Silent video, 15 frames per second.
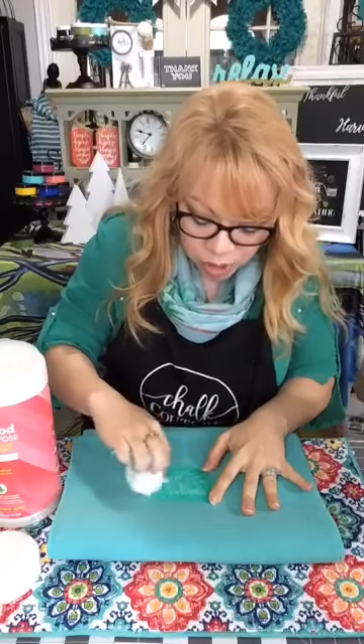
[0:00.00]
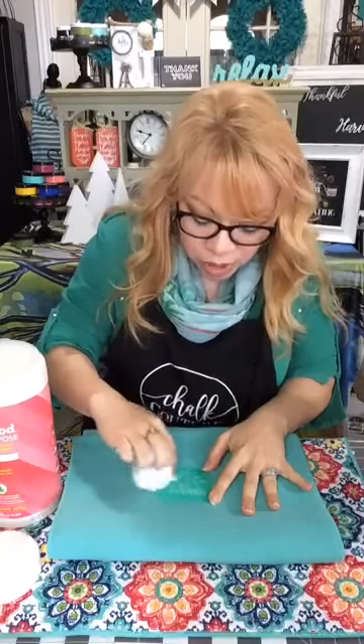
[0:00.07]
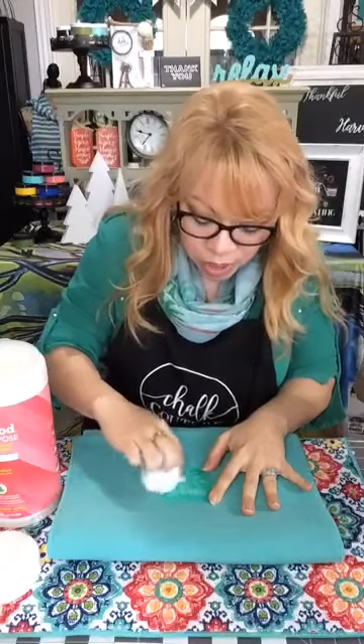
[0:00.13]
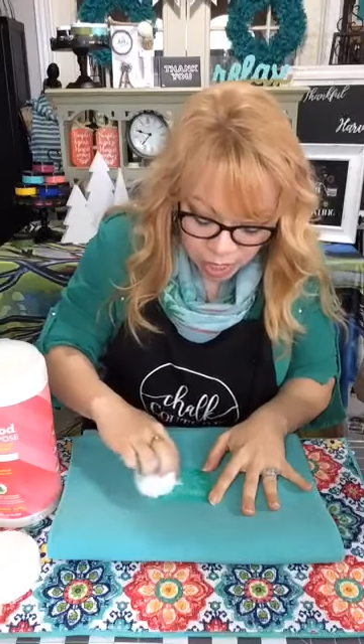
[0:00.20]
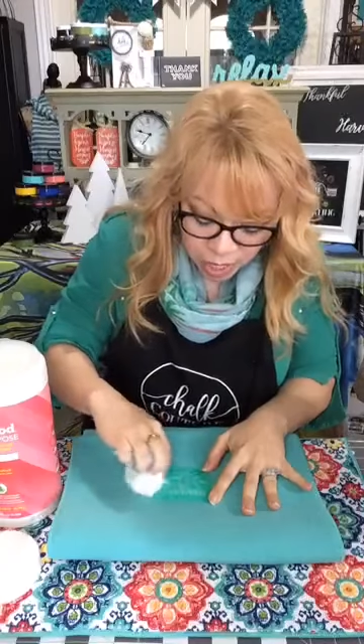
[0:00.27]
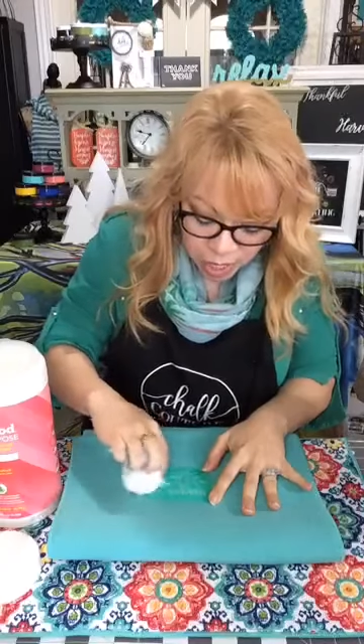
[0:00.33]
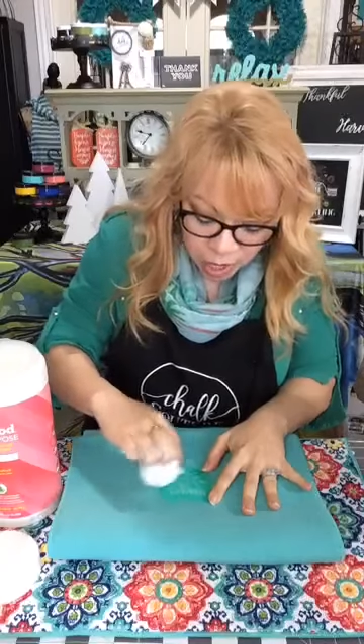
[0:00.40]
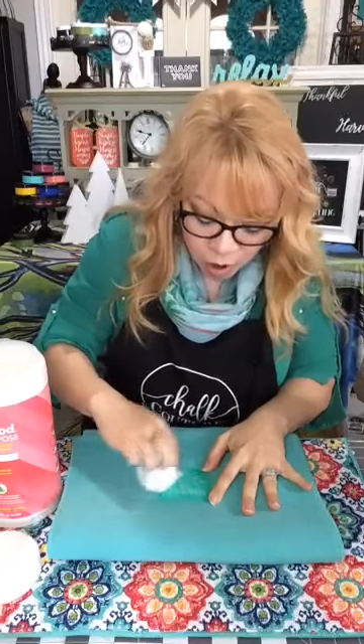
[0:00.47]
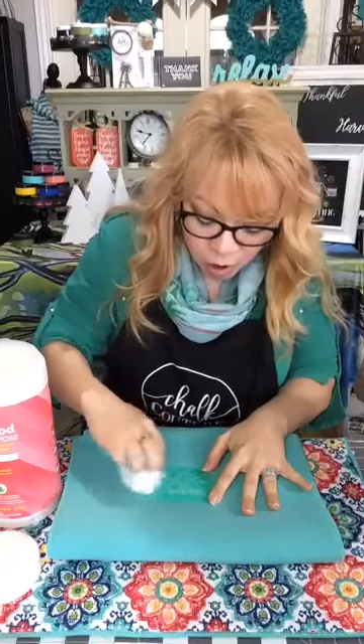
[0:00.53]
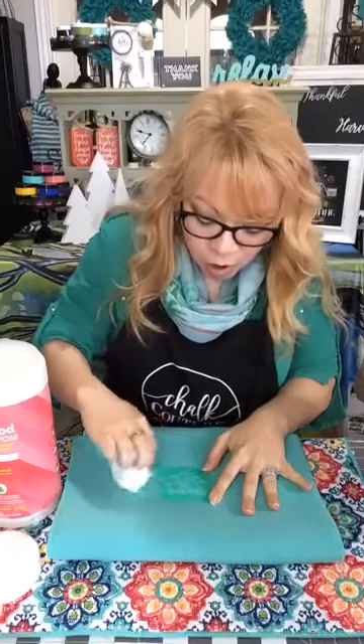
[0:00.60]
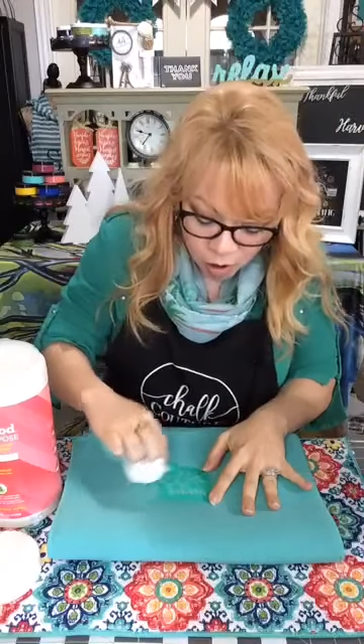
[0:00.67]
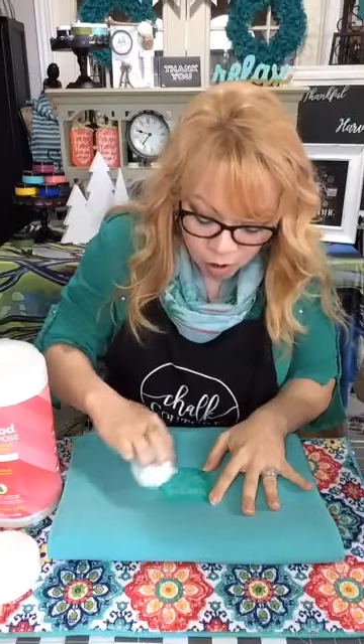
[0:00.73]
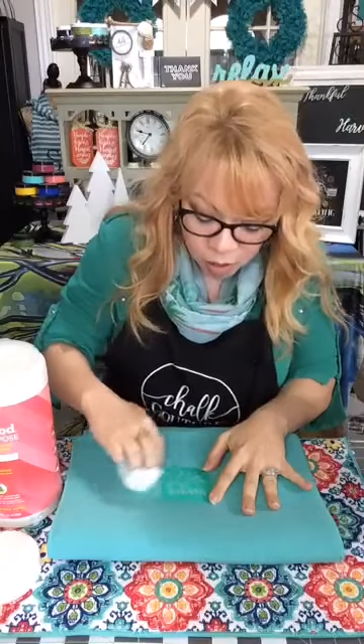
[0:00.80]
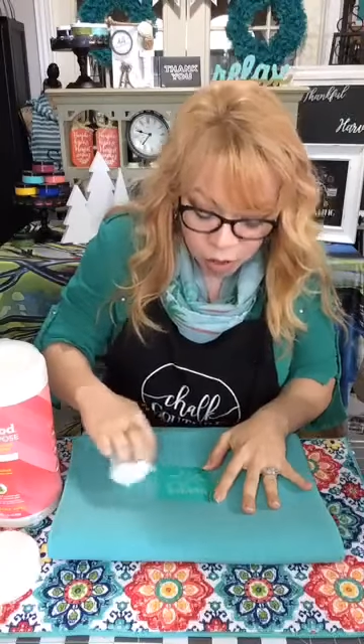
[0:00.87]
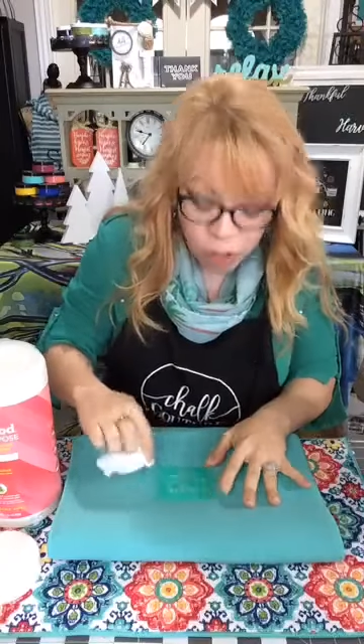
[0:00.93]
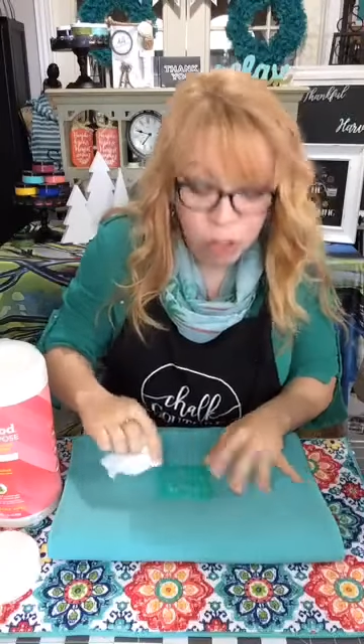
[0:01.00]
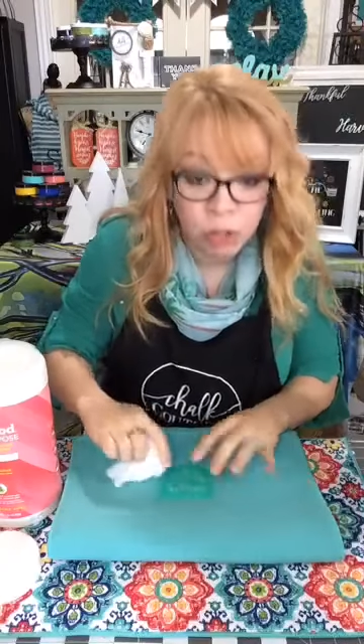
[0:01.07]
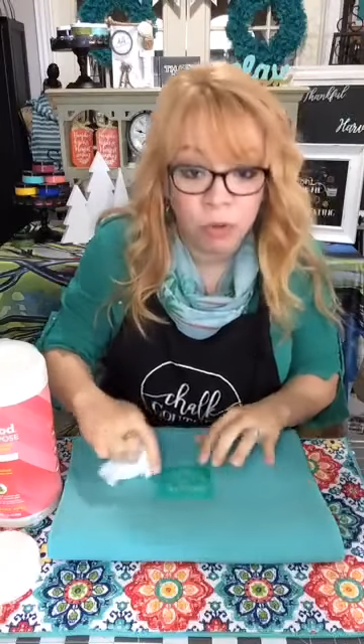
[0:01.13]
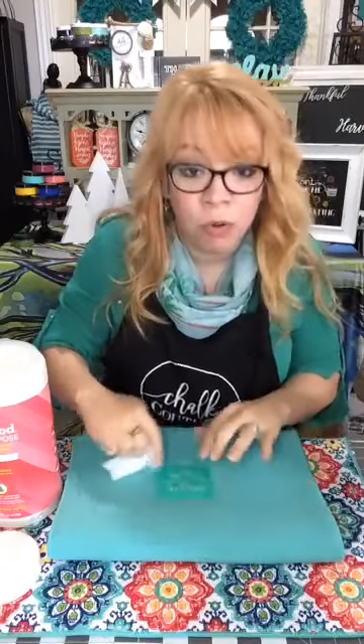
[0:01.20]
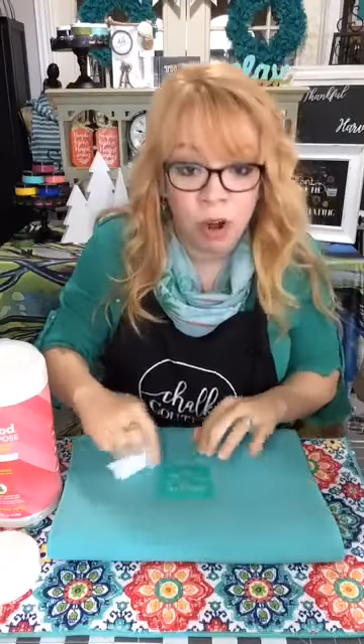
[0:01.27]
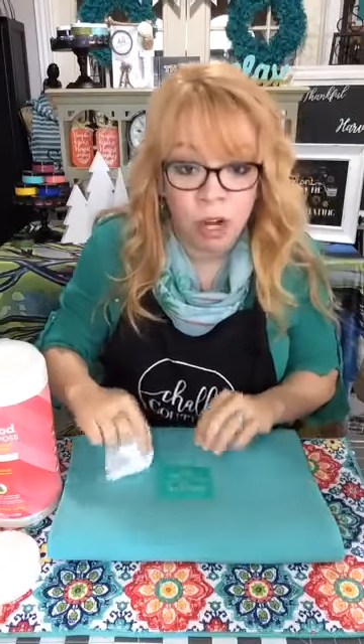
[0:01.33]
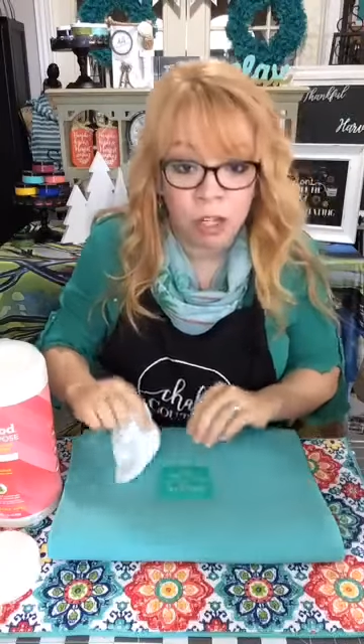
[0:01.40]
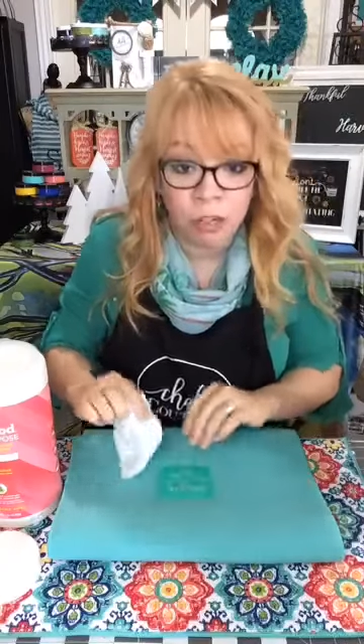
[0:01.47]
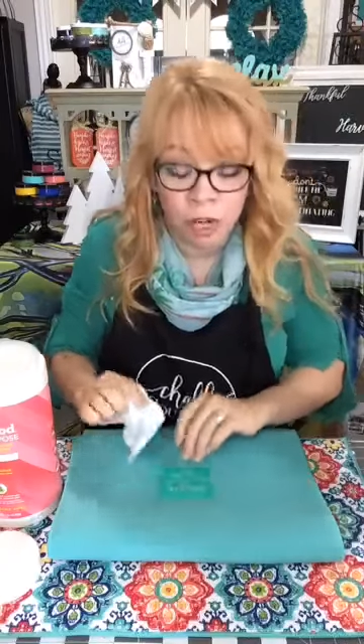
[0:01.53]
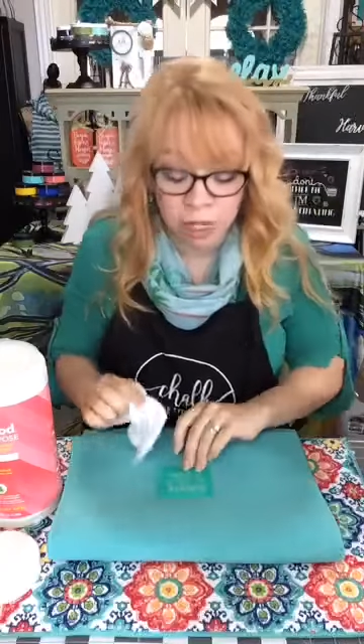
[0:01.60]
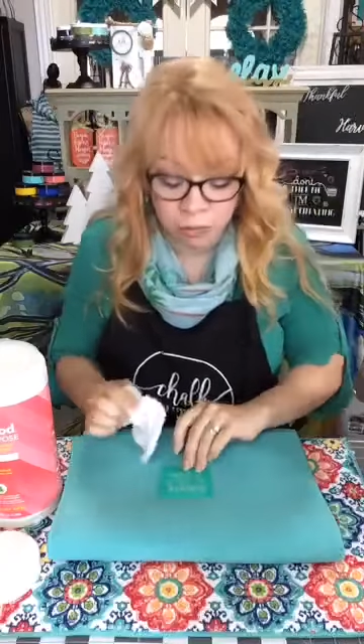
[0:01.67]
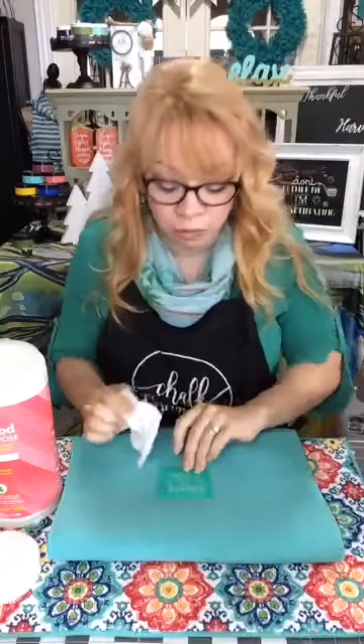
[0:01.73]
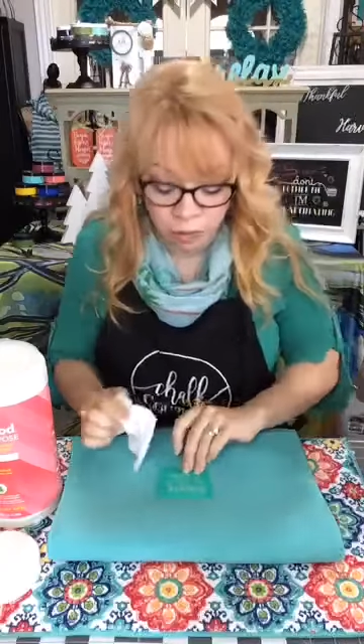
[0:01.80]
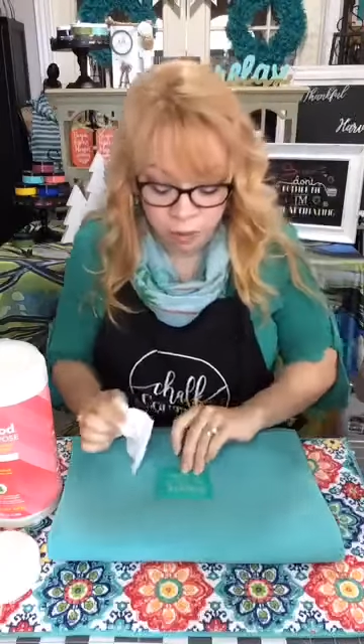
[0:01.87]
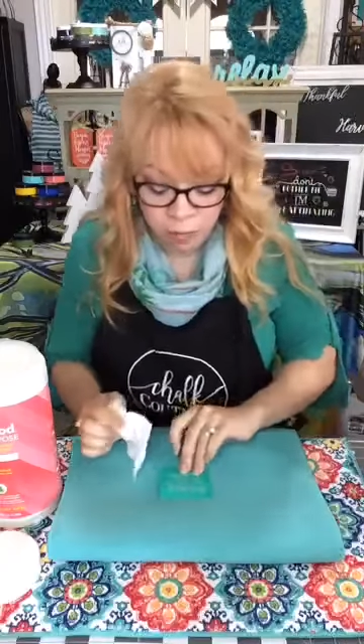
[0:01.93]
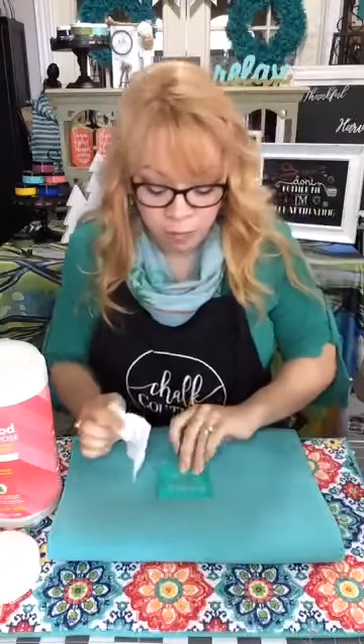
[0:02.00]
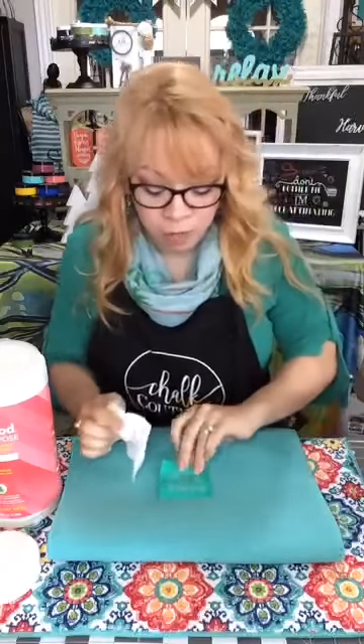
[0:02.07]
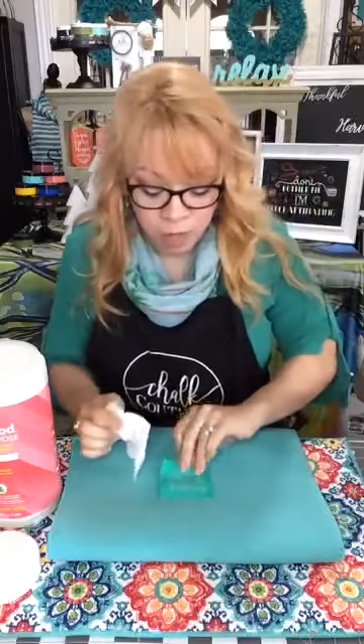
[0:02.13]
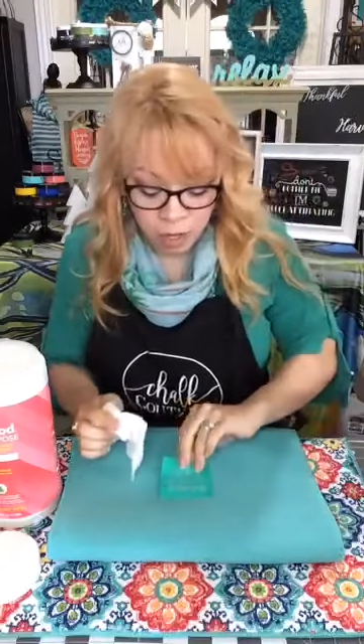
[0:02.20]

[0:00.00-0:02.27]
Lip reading: stay onto our transfer.